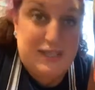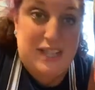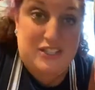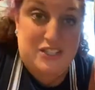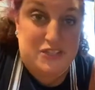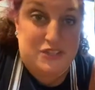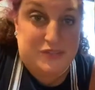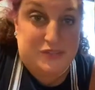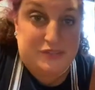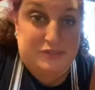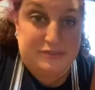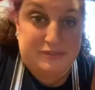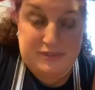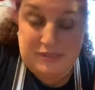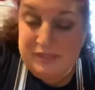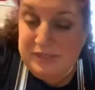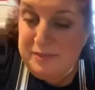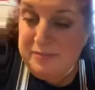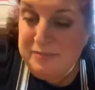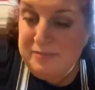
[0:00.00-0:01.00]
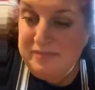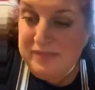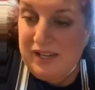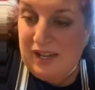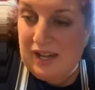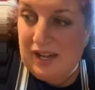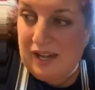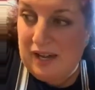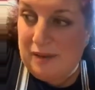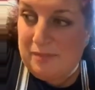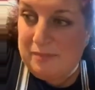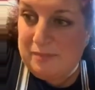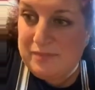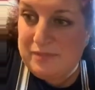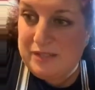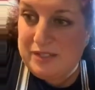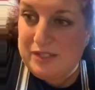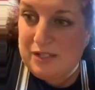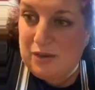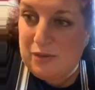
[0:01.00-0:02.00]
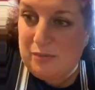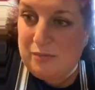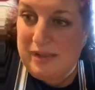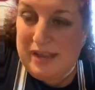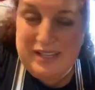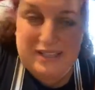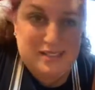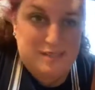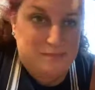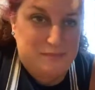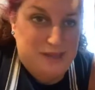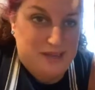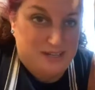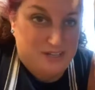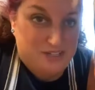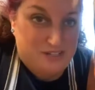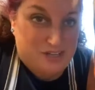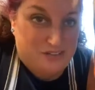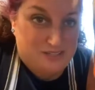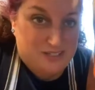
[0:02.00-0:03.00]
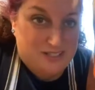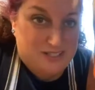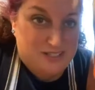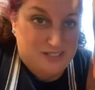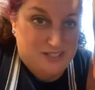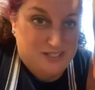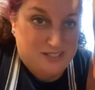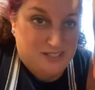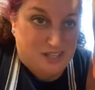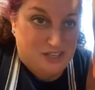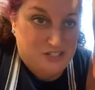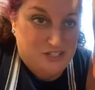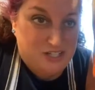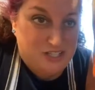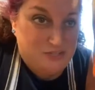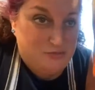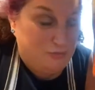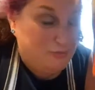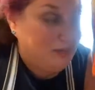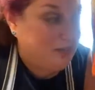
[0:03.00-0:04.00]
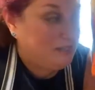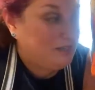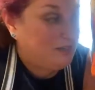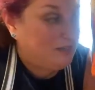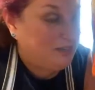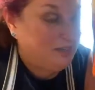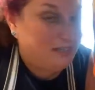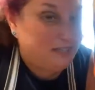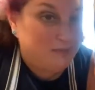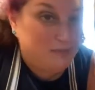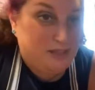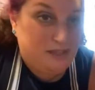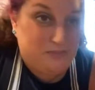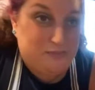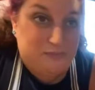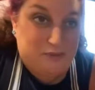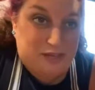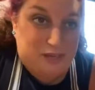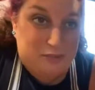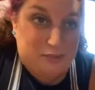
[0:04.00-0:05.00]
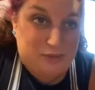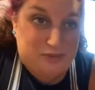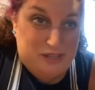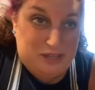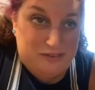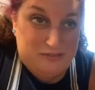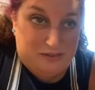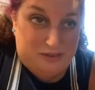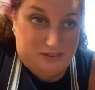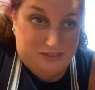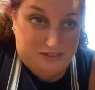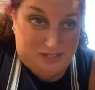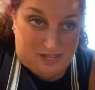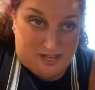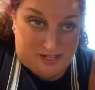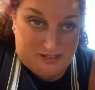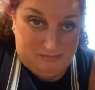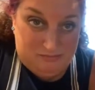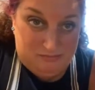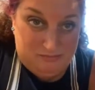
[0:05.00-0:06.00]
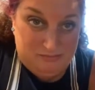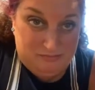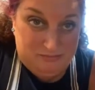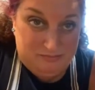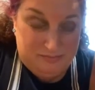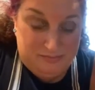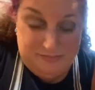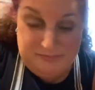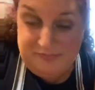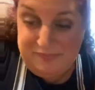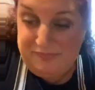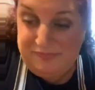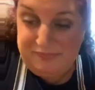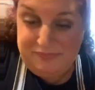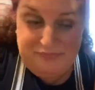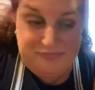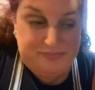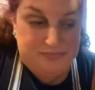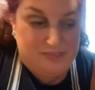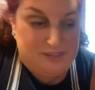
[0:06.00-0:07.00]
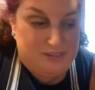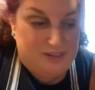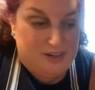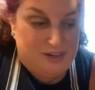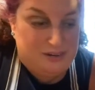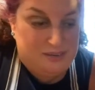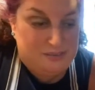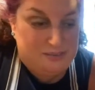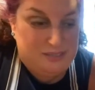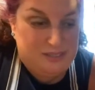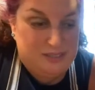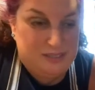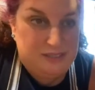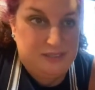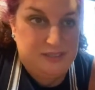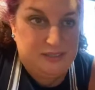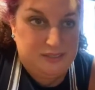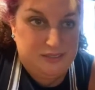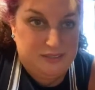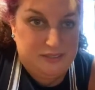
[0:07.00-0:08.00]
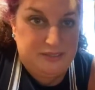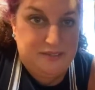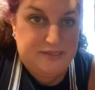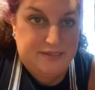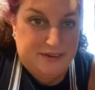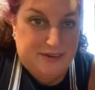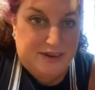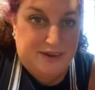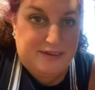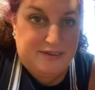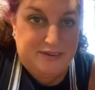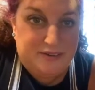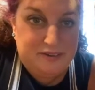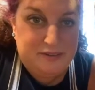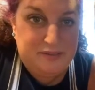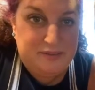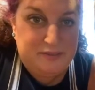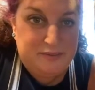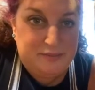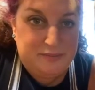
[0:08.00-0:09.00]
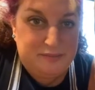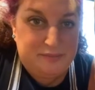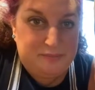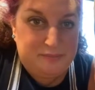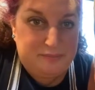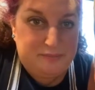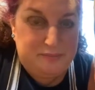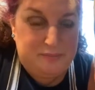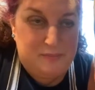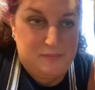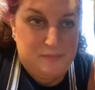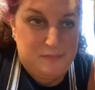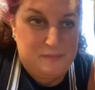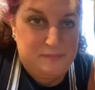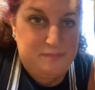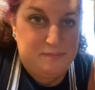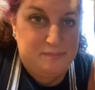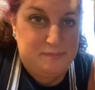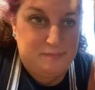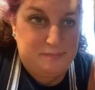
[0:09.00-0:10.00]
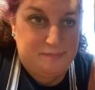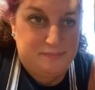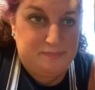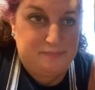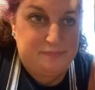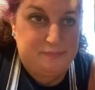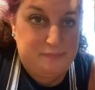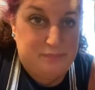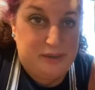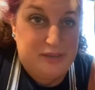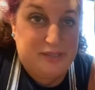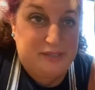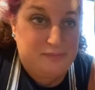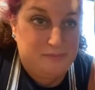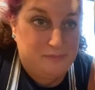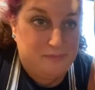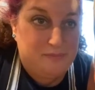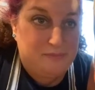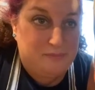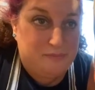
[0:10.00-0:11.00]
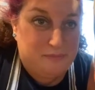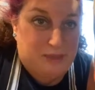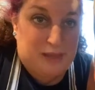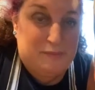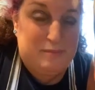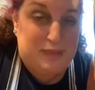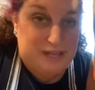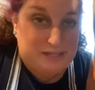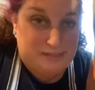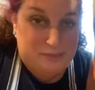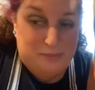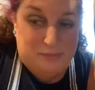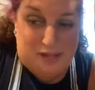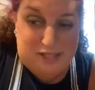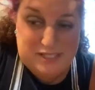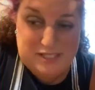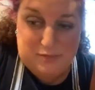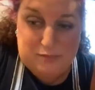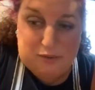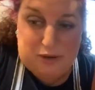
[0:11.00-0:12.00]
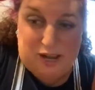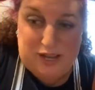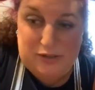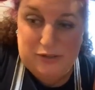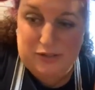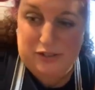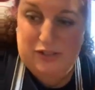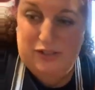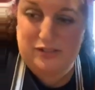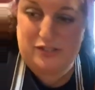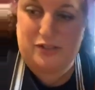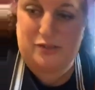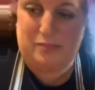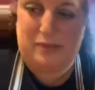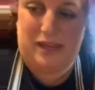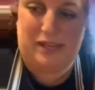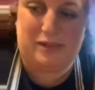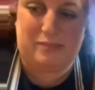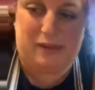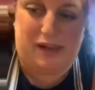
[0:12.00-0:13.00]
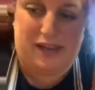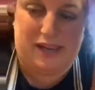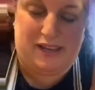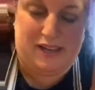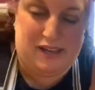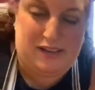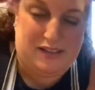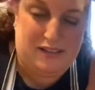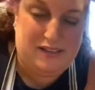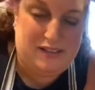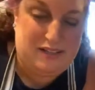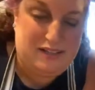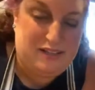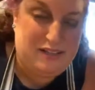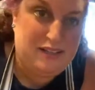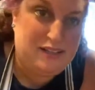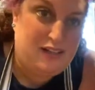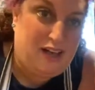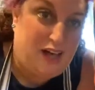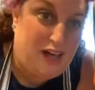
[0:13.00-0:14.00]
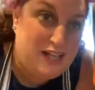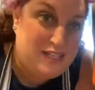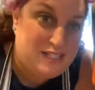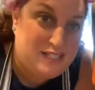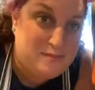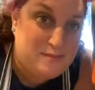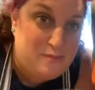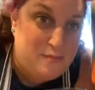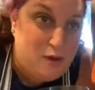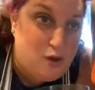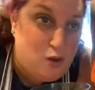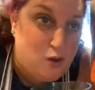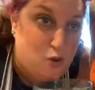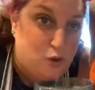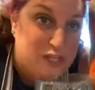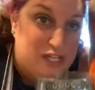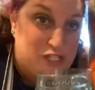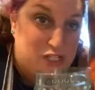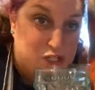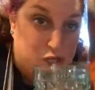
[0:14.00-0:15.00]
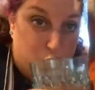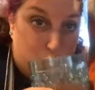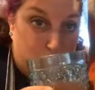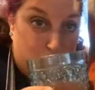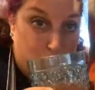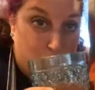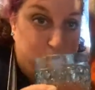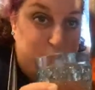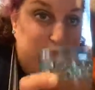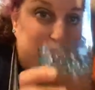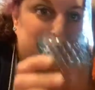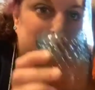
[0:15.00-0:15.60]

That's true. So make some Manischewitz Slushies. Rebecca, you got to give me that. We got to put that online. I'm going to put that up right away. Honestly, people get on it. Serve it to everyone. It's worth it. I think it's delicious. And make the Matzo Brei. You could also make my Cosmojito.